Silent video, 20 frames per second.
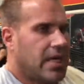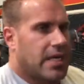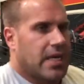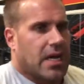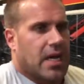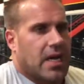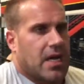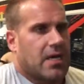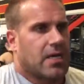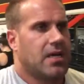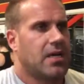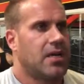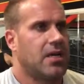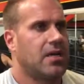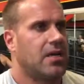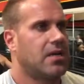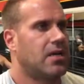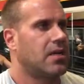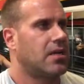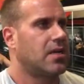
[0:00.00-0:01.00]
And uh,
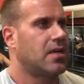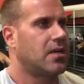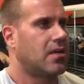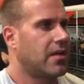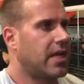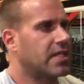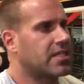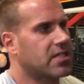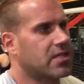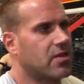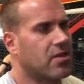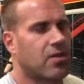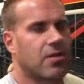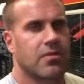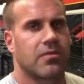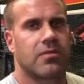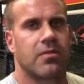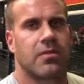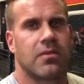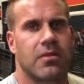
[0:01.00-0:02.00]
you know, that's the goal.
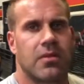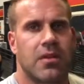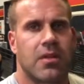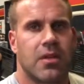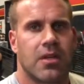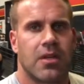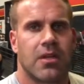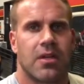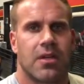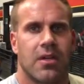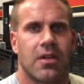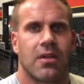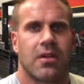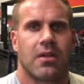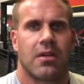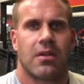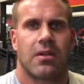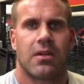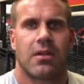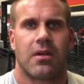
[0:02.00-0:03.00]
But before
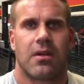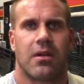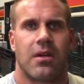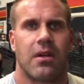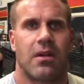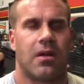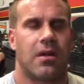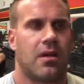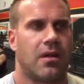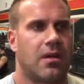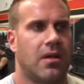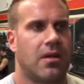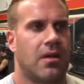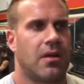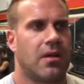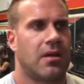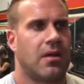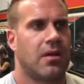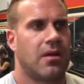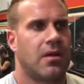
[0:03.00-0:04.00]
the Arnold, we get the
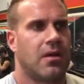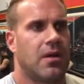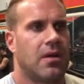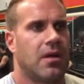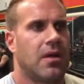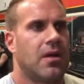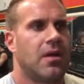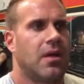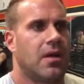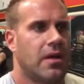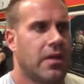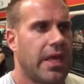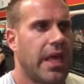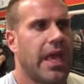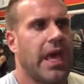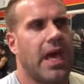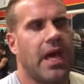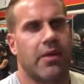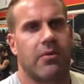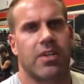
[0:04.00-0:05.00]
Expo. like in
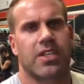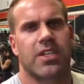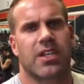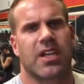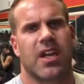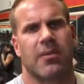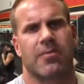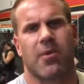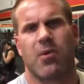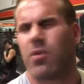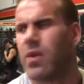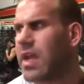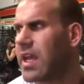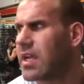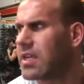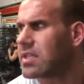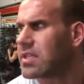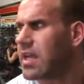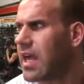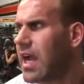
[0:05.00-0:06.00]
yeah, which a couple weeks.
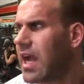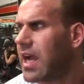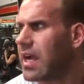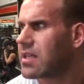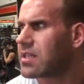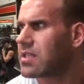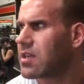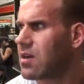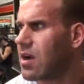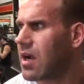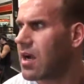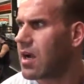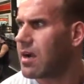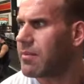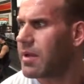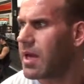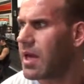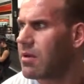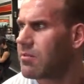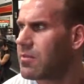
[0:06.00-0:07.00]
weeks. Yeah. yeah. So I
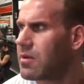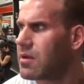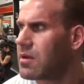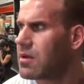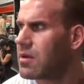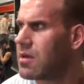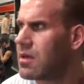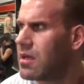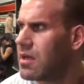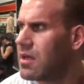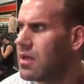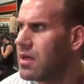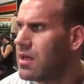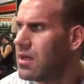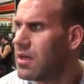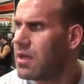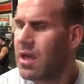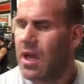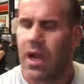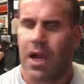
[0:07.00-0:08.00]
mean, I'm
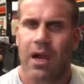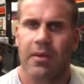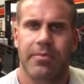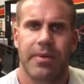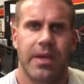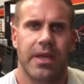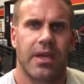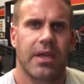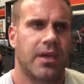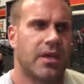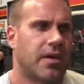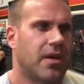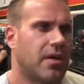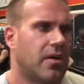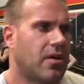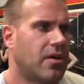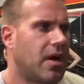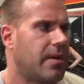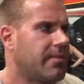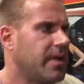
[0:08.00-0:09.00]
I'll be you
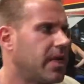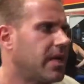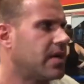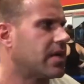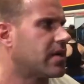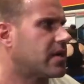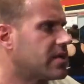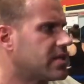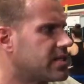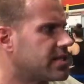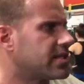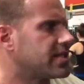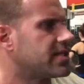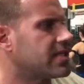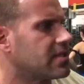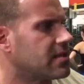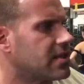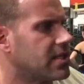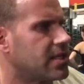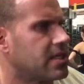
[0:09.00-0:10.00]
know I'm eating
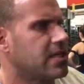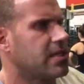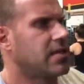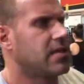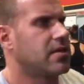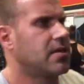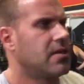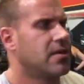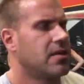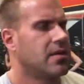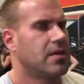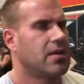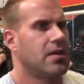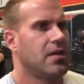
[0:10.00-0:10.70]
consistently. Yeah, yeah.